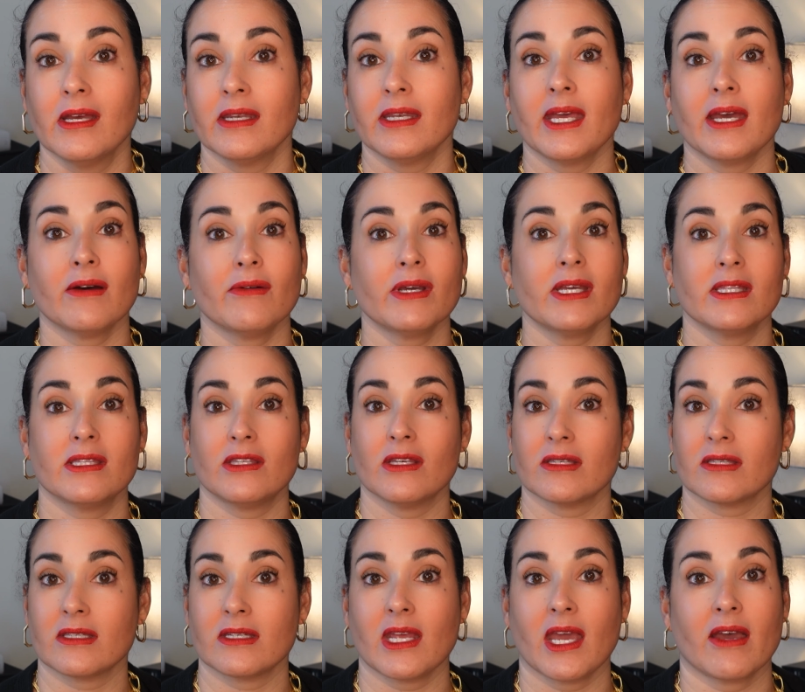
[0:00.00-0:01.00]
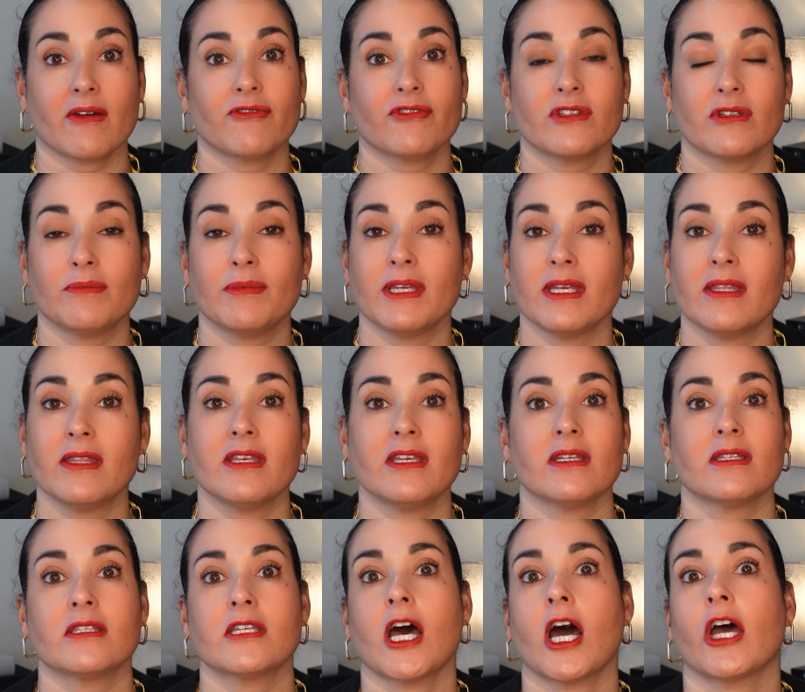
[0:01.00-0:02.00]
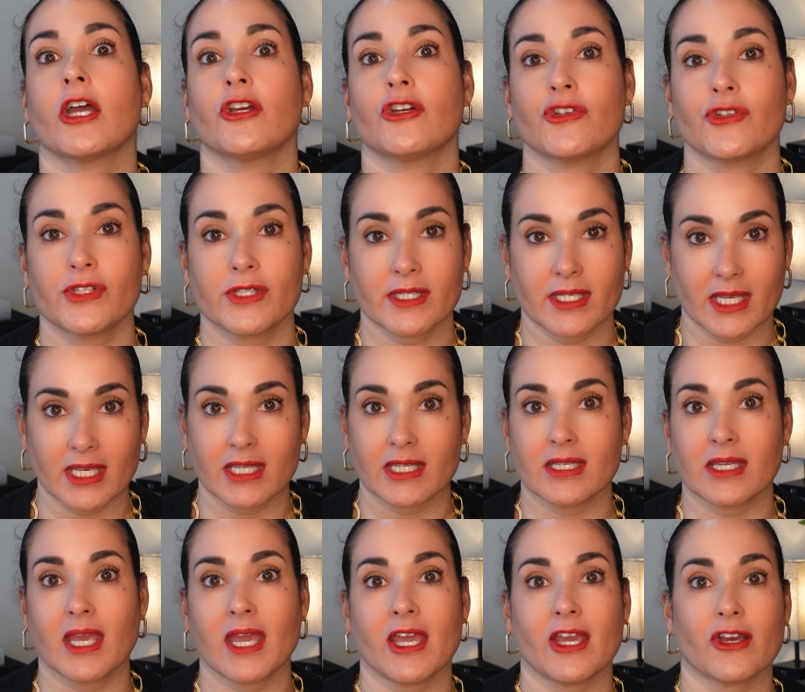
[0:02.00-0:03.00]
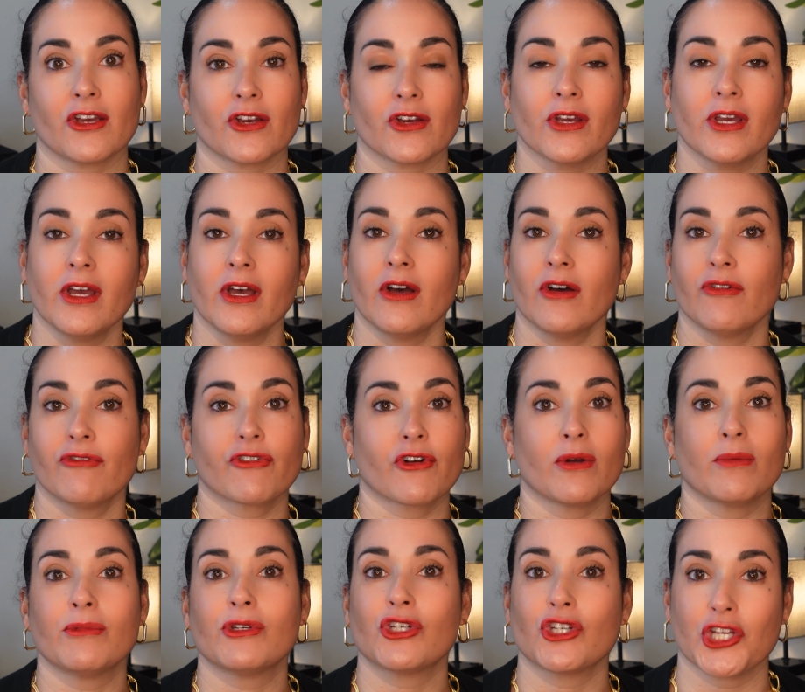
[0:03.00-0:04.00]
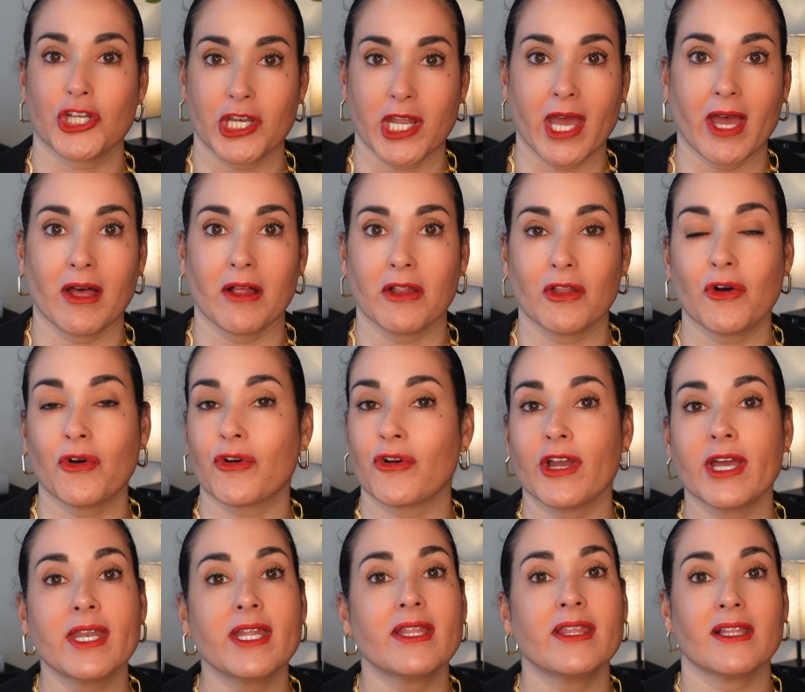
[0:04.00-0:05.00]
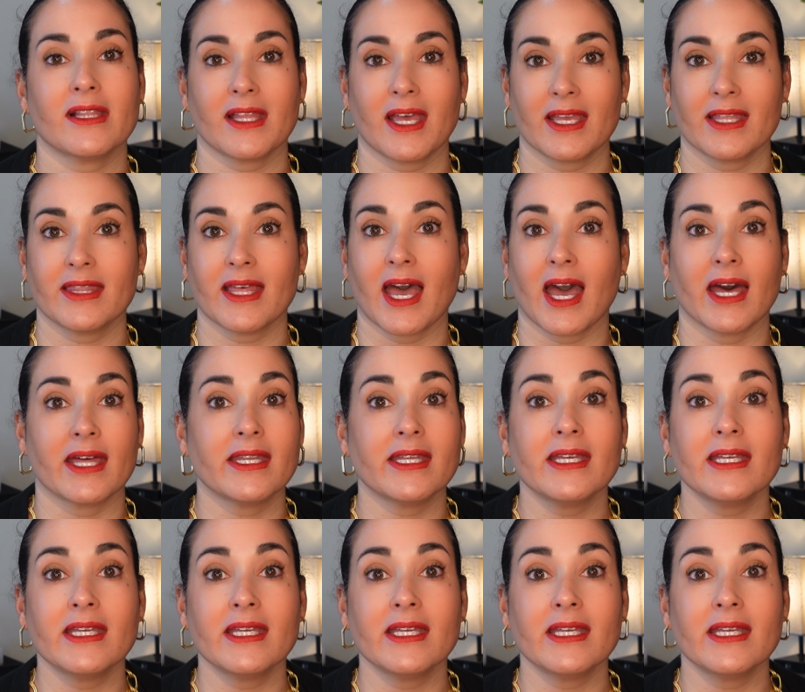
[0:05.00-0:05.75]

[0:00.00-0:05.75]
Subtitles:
Now, it doesn't have to be the entire skincare from Chanel or anything like that.